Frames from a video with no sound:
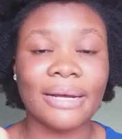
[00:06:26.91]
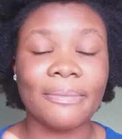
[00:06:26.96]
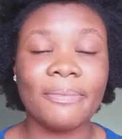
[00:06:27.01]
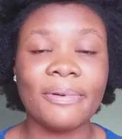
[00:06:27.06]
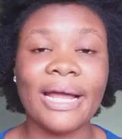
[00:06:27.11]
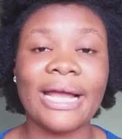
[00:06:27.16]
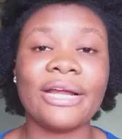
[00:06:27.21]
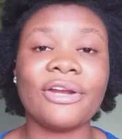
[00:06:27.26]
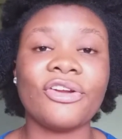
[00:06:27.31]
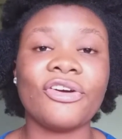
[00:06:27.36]

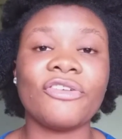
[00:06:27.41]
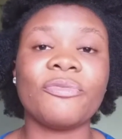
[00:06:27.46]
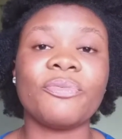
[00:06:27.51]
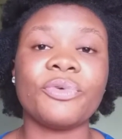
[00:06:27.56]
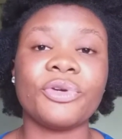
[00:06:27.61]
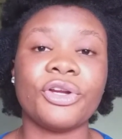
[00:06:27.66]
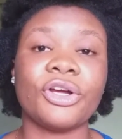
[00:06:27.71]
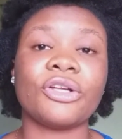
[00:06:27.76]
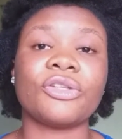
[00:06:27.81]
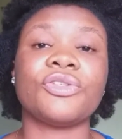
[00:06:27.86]
Apply enough
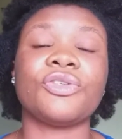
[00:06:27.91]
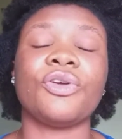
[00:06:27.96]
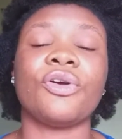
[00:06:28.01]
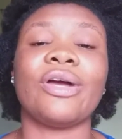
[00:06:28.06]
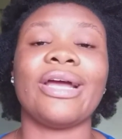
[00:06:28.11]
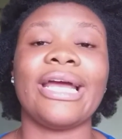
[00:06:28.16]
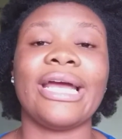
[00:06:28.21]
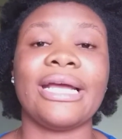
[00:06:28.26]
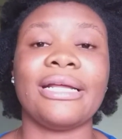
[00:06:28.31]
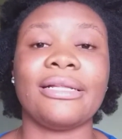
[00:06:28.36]
product to your
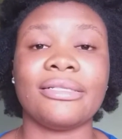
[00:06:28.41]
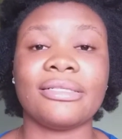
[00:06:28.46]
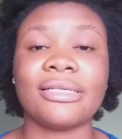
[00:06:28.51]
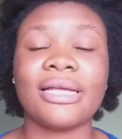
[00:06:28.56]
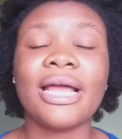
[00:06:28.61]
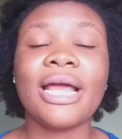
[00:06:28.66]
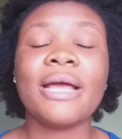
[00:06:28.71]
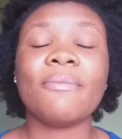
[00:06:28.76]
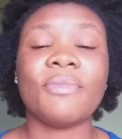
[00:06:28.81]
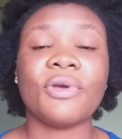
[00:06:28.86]
ends
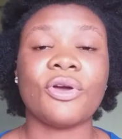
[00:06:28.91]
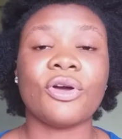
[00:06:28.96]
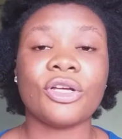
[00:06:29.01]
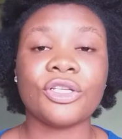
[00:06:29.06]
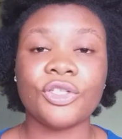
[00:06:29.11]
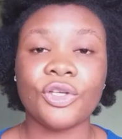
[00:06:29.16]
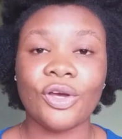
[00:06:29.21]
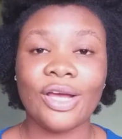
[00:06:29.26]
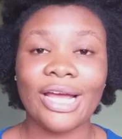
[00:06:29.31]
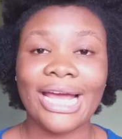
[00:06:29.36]

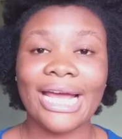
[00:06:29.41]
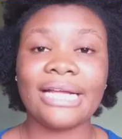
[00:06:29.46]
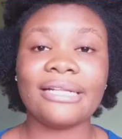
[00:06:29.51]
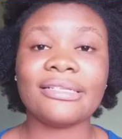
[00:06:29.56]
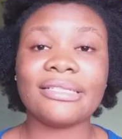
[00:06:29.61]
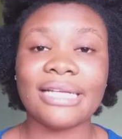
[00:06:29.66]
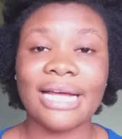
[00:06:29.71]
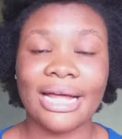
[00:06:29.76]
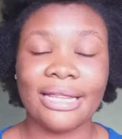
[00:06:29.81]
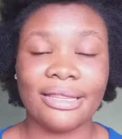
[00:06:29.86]
because your
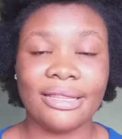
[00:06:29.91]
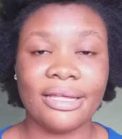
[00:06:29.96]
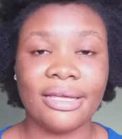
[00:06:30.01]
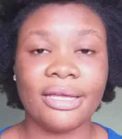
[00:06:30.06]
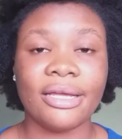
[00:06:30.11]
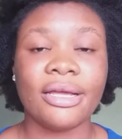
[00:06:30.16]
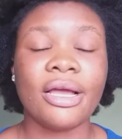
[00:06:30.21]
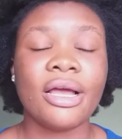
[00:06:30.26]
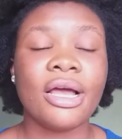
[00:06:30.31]
ends are the